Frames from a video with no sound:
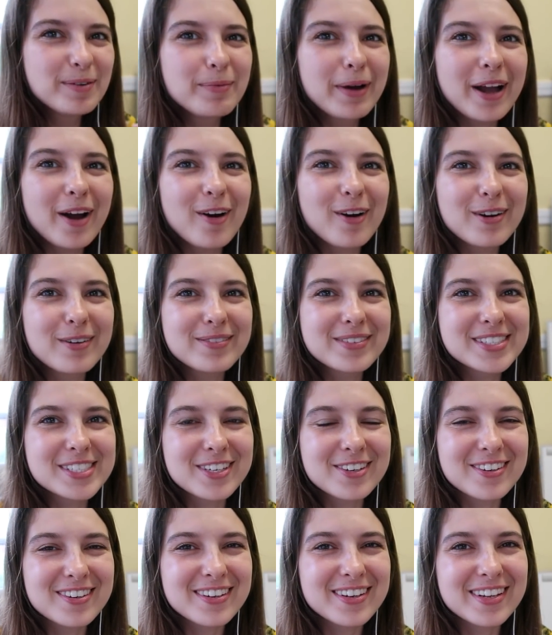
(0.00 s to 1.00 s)
My arm
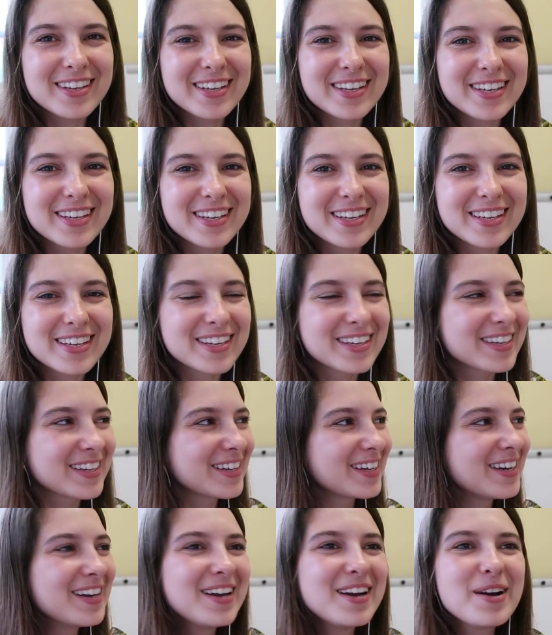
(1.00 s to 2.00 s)
is
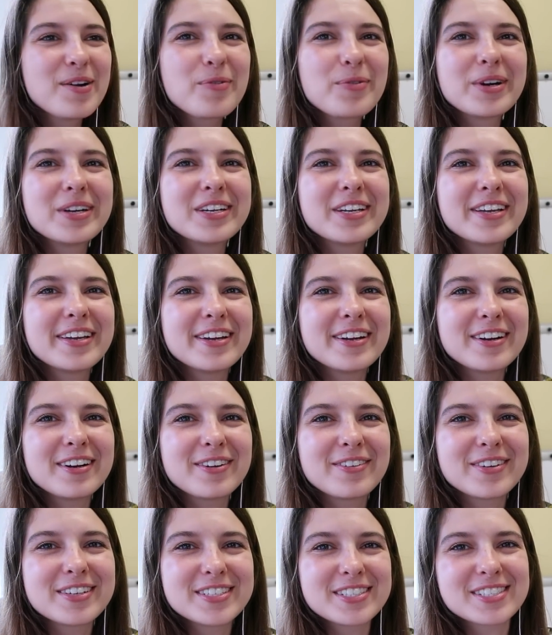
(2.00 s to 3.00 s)
hurting. We're
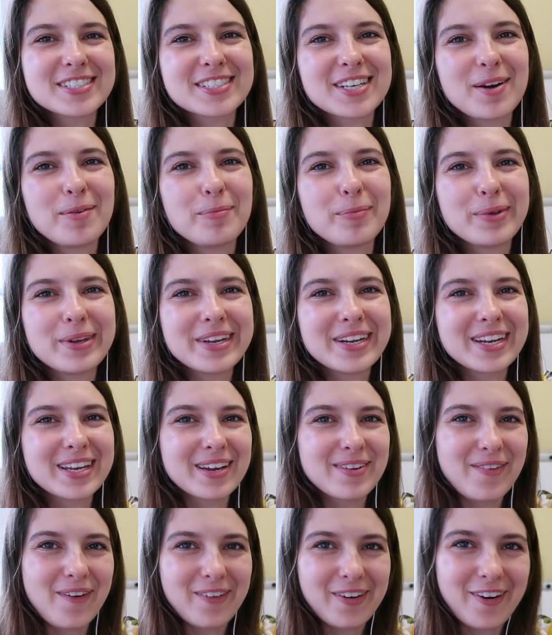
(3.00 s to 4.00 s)
here, we're just
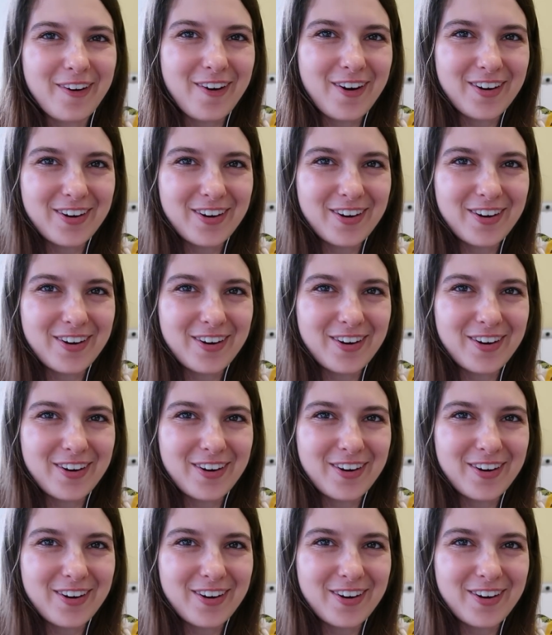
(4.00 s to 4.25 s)
complaining about our